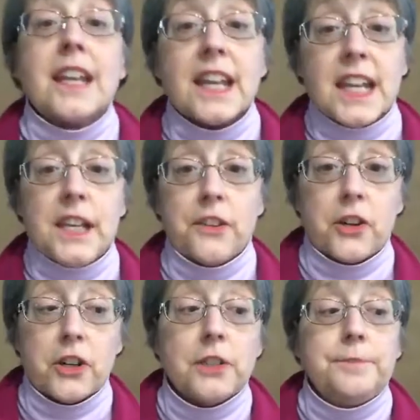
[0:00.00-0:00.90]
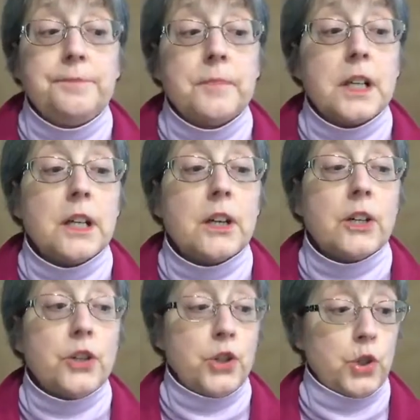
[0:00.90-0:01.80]
Either
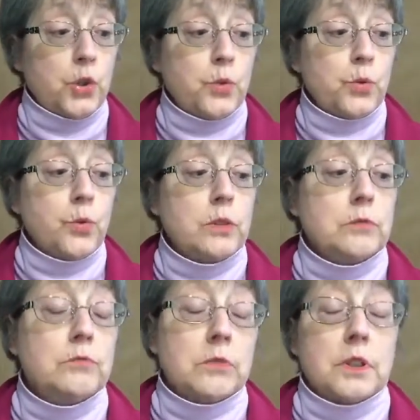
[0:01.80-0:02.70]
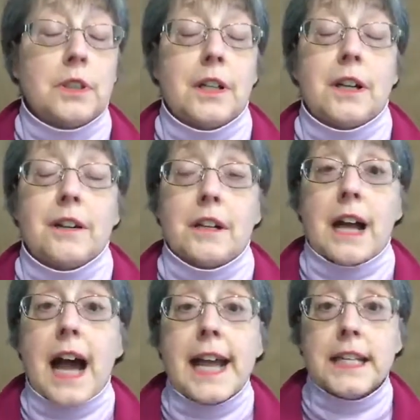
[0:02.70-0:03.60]
you
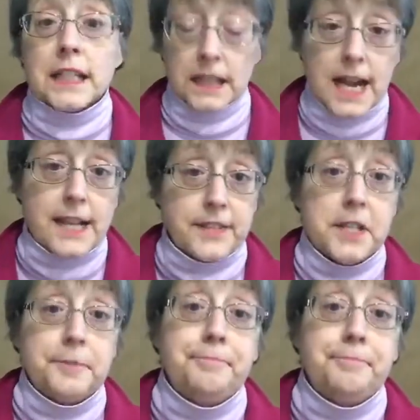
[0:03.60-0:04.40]
hide in a closet